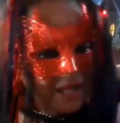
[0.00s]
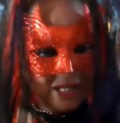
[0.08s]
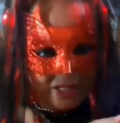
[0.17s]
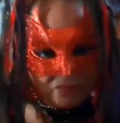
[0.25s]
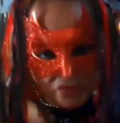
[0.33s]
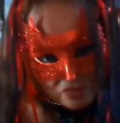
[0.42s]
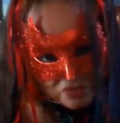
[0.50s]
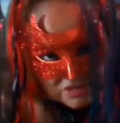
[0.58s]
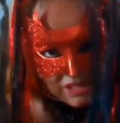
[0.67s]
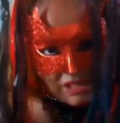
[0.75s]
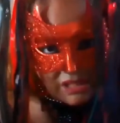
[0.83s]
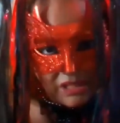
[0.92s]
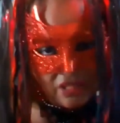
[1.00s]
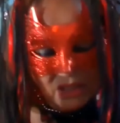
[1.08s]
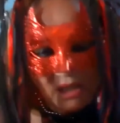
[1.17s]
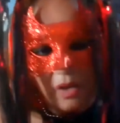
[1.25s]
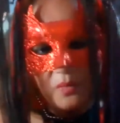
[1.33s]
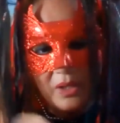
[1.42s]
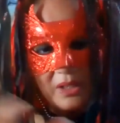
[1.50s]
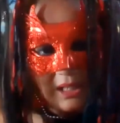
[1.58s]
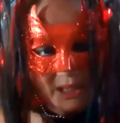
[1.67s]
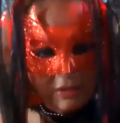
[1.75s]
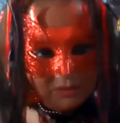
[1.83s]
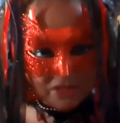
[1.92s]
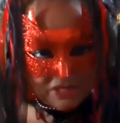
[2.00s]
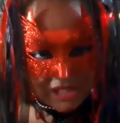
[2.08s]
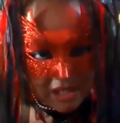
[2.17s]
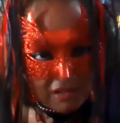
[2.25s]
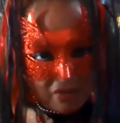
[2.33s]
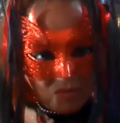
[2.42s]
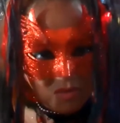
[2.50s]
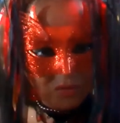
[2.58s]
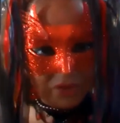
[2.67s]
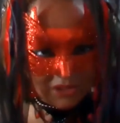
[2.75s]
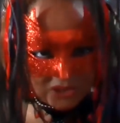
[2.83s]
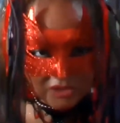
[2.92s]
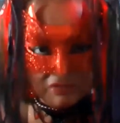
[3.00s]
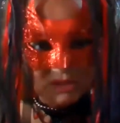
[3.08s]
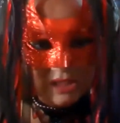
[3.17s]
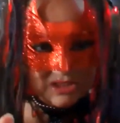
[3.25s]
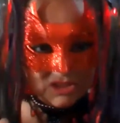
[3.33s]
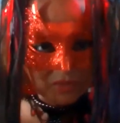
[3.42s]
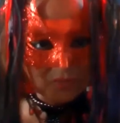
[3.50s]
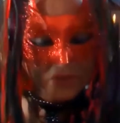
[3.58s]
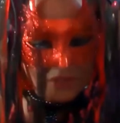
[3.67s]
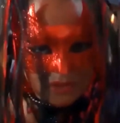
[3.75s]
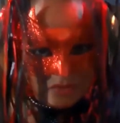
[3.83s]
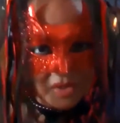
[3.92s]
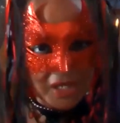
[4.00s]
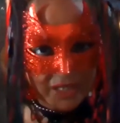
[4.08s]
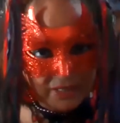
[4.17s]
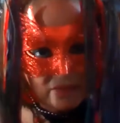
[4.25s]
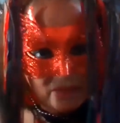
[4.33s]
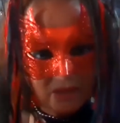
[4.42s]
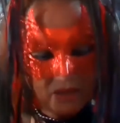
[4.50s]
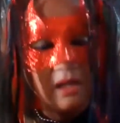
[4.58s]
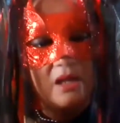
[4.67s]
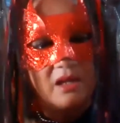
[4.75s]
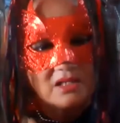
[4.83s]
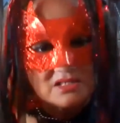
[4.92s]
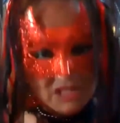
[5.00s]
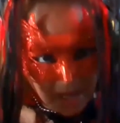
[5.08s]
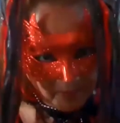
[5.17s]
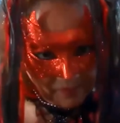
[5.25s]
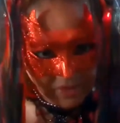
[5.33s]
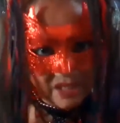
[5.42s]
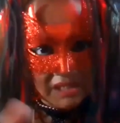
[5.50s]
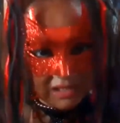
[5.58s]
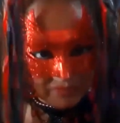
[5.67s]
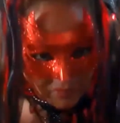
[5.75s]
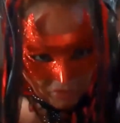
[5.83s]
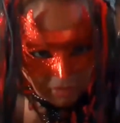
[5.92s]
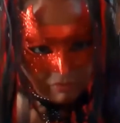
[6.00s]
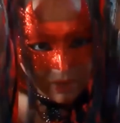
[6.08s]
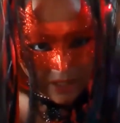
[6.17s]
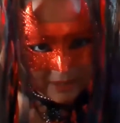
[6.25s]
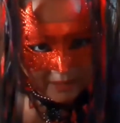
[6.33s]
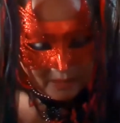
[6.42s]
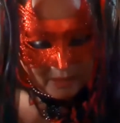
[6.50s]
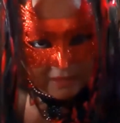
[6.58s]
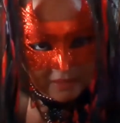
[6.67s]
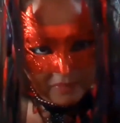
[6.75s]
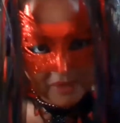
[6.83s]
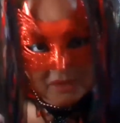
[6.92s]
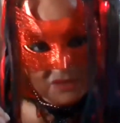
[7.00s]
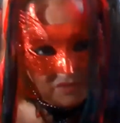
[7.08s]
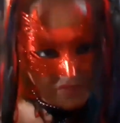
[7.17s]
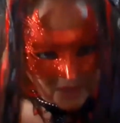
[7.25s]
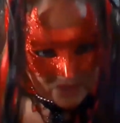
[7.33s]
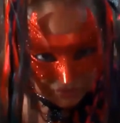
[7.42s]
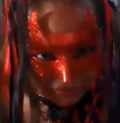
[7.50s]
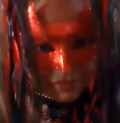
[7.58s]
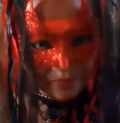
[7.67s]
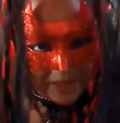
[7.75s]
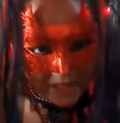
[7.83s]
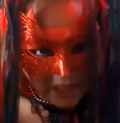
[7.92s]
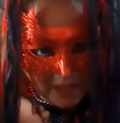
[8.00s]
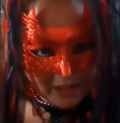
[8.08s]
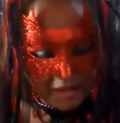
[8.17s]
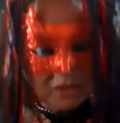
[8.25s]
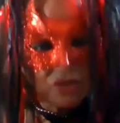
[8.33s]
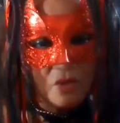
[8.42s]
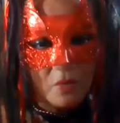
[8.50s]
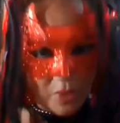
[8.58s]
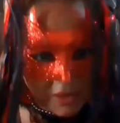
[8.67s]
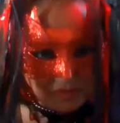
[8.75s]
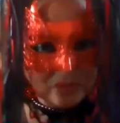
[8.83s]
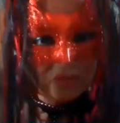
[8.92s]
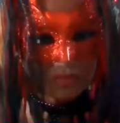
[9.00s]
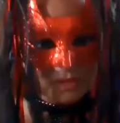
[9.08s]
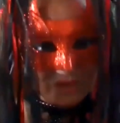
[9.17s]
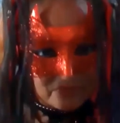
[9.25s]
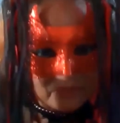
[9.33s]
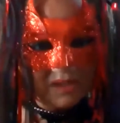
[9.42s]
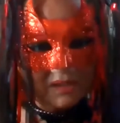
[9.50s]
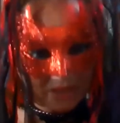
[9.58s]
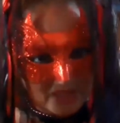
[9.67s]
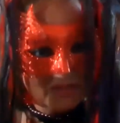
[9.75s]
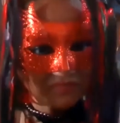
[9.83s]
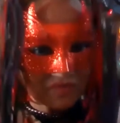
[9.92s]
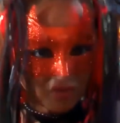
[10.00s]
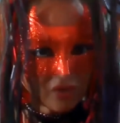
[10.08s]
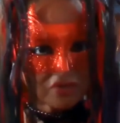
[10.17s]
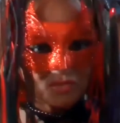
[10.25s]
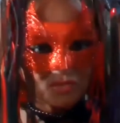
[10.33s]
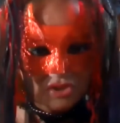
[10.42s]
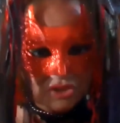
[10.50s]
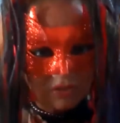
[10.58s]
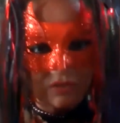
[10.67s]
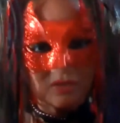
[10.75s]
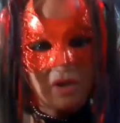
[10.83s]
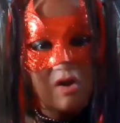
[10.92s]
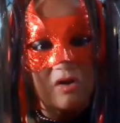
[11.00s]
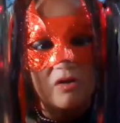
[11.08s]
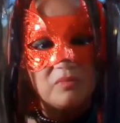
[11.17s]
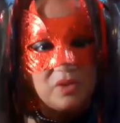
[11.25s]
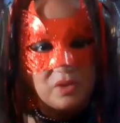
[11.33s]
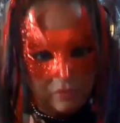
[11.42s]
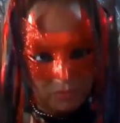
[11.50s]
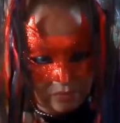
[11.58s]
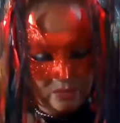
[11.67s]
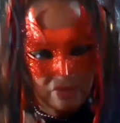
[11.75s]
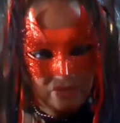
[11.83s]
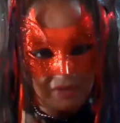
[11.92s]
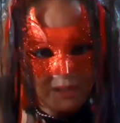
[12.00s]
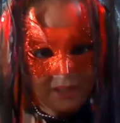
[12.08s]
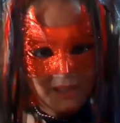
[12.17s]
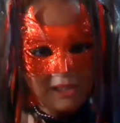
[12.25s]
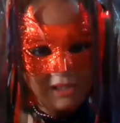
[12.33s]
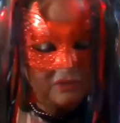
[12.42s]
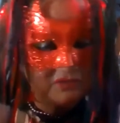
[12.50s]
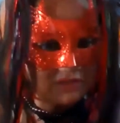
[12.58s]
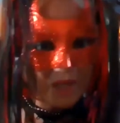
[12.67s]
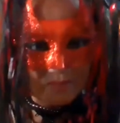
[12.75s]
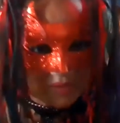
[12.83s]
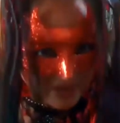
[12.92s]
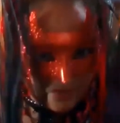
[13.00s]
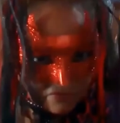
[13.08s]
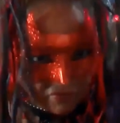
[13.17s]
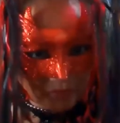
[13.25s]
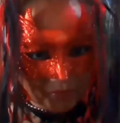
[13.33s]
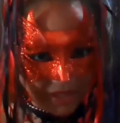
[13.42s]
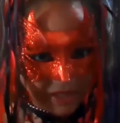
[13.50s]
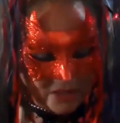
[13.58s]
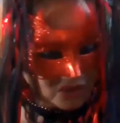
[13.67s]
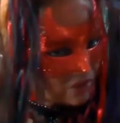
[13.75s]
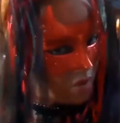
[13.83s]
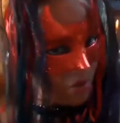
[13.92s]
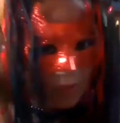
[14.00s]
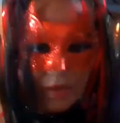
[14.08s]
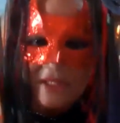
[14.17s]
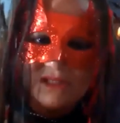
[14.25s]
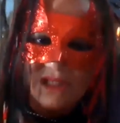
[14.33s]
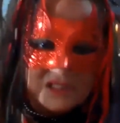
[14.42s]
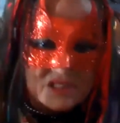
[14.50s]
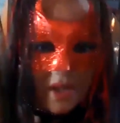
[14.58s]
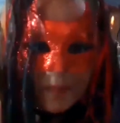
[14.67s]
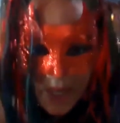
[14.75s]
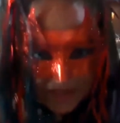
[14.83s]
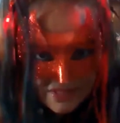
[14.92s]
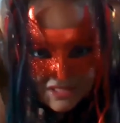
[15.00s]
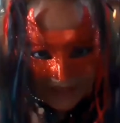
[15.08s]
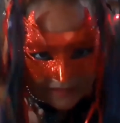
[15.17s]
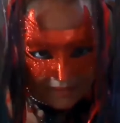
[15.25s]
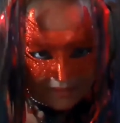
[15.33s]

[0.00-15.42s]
If you see a wahine on the side of the road and she looks like she wants a ride, stop and give her a ride. Because if that's tutupele, you want to do something nice for her so she don't harm you. You stop, you give her a ride, she always gets in the back seat.